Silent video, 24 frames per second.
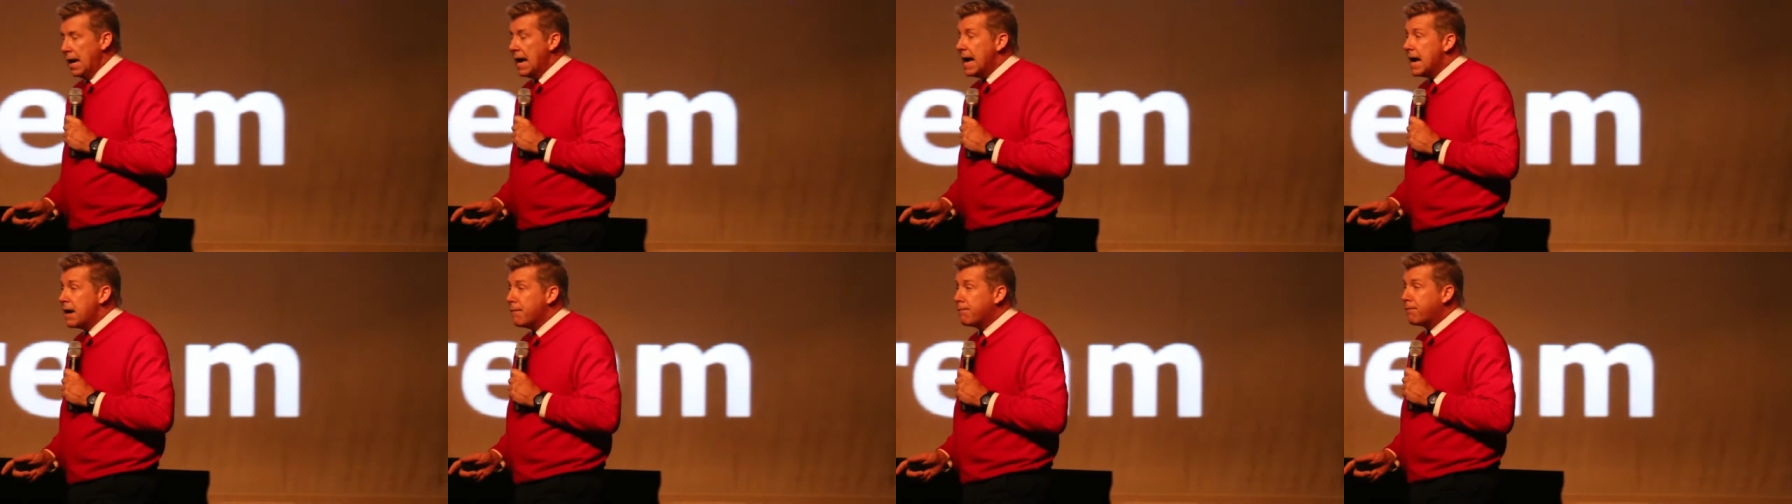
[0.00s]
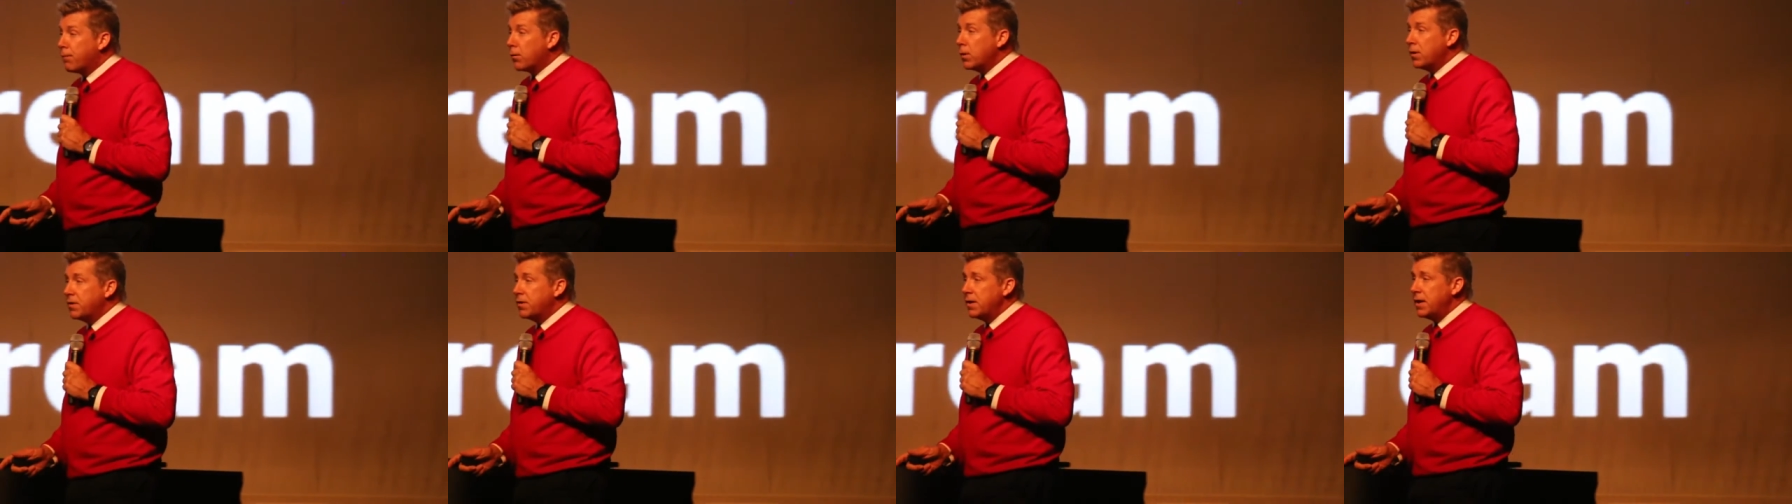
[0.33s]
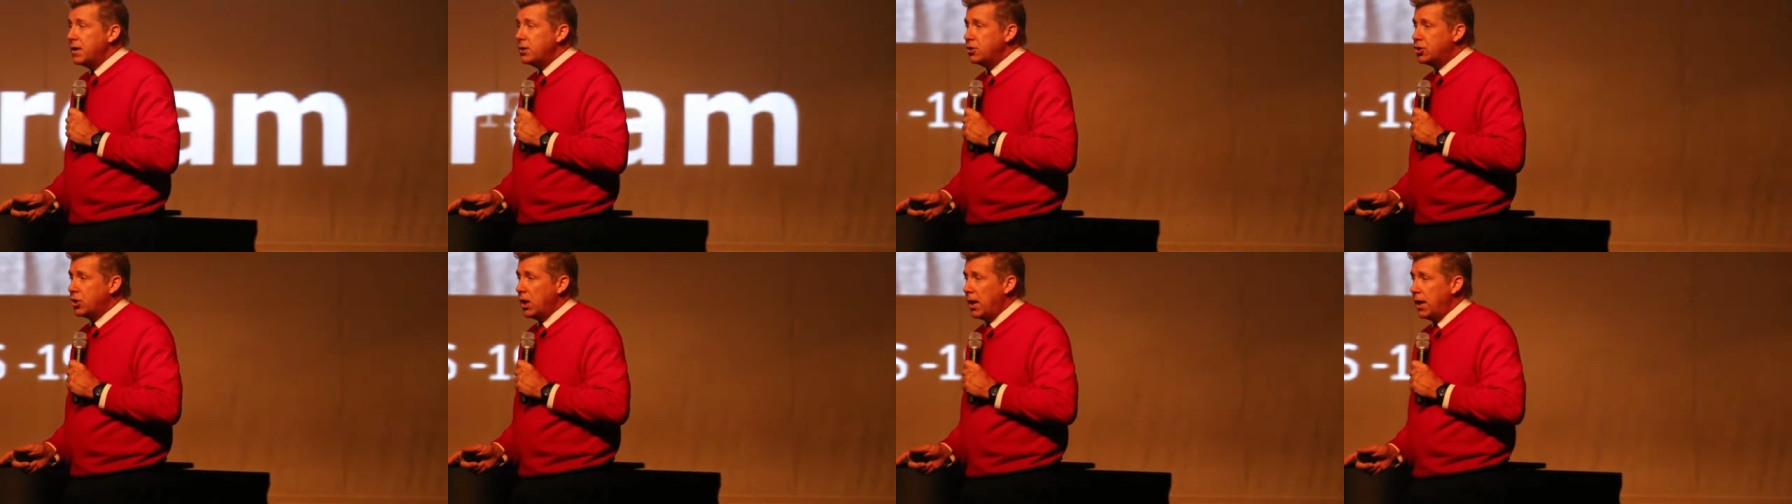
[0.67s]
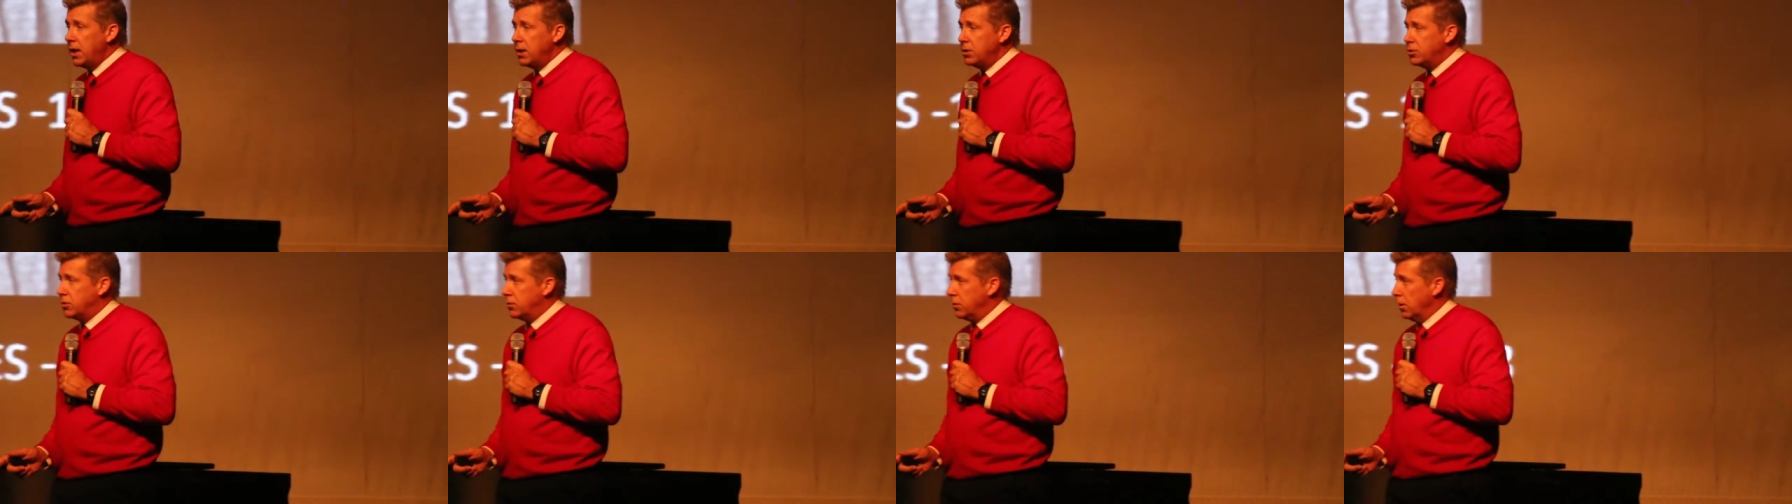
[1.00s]
Everything
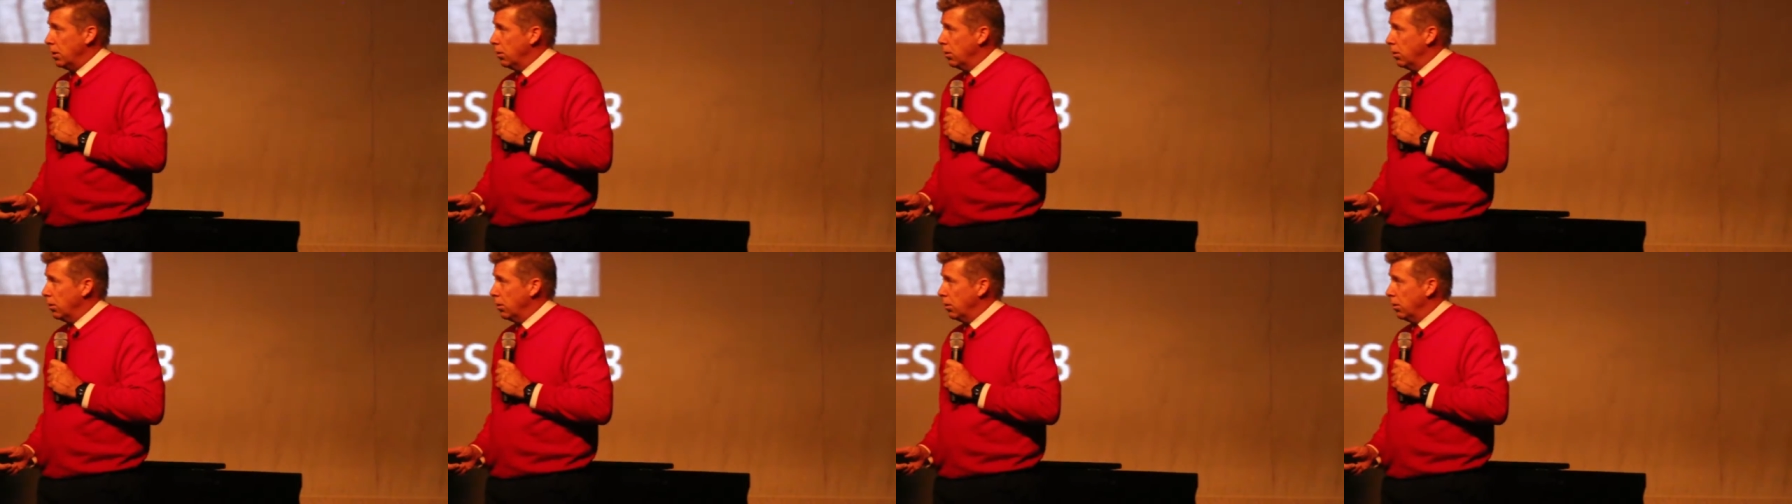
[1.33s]
changed,